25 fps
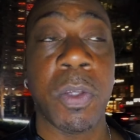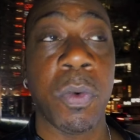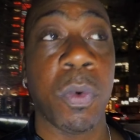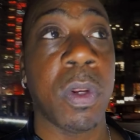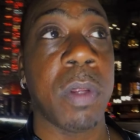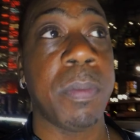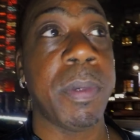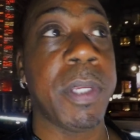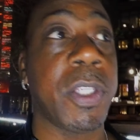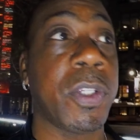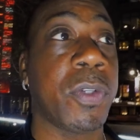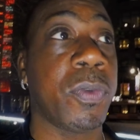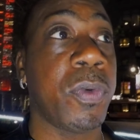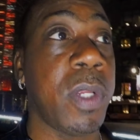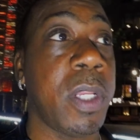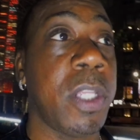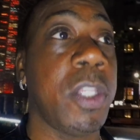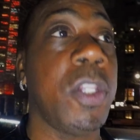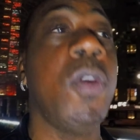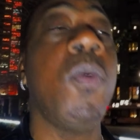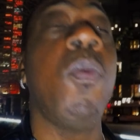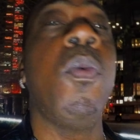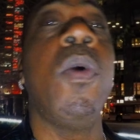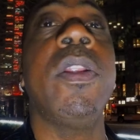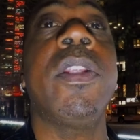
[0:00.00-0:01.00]
You want to be treated.
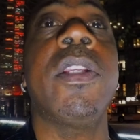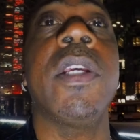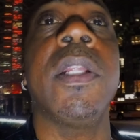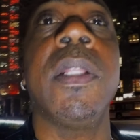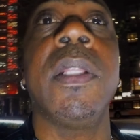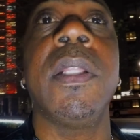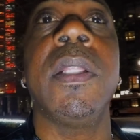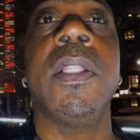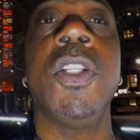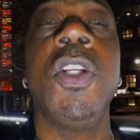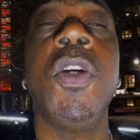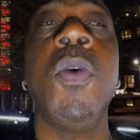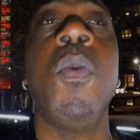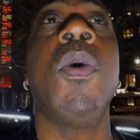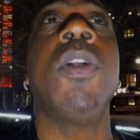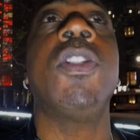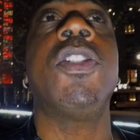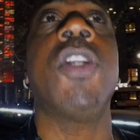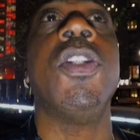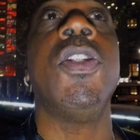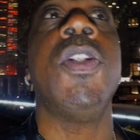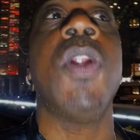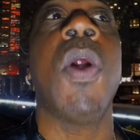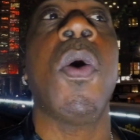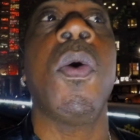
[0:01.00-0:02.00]
You want
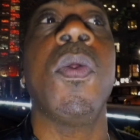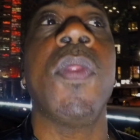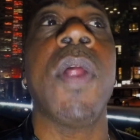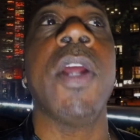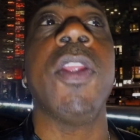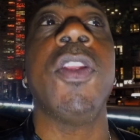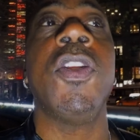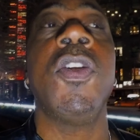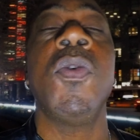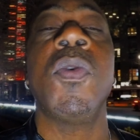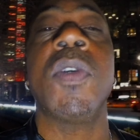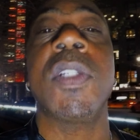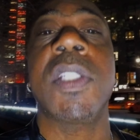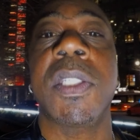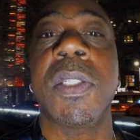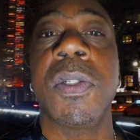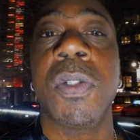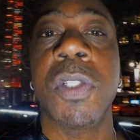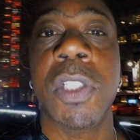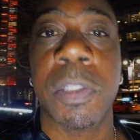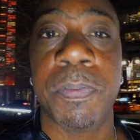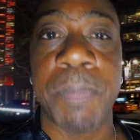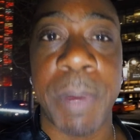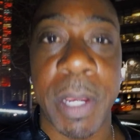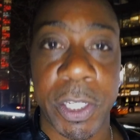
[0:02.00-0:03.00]
to know that you are
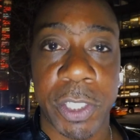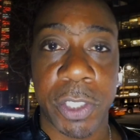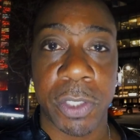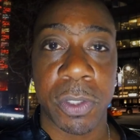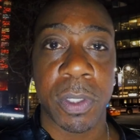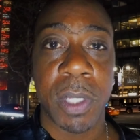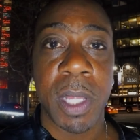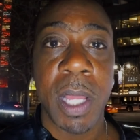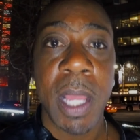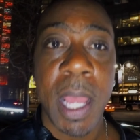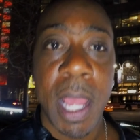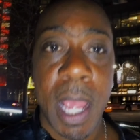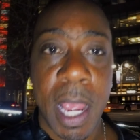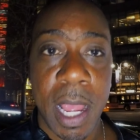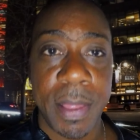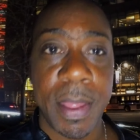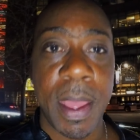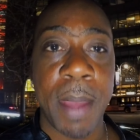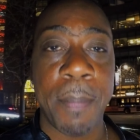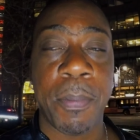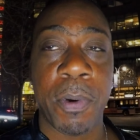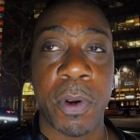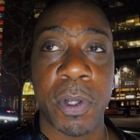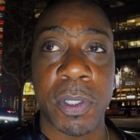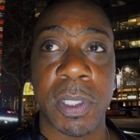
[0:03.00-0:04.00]
still special in
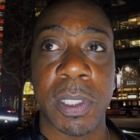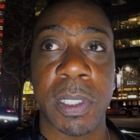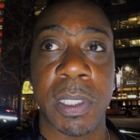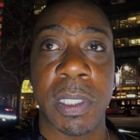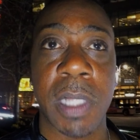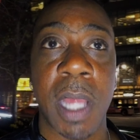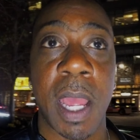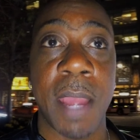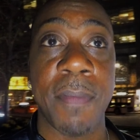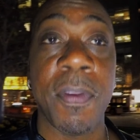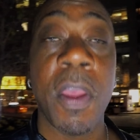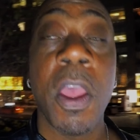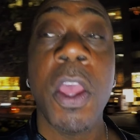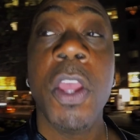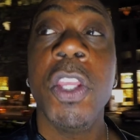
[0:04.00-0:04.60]
that person's life.